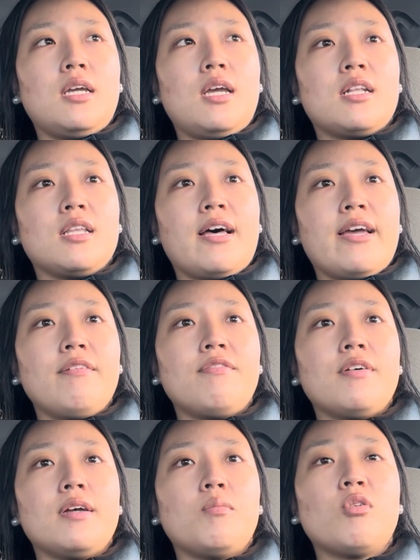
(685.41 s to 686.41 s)
in
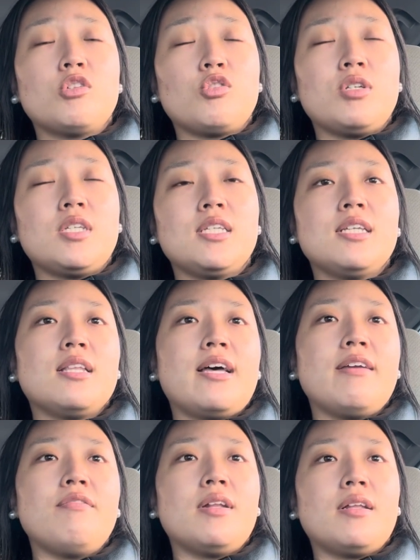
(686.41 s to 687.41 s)
life, more choices in
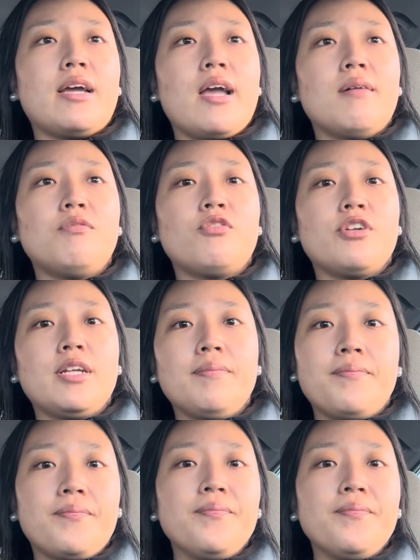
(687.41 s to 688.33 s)
life, and I have freedom.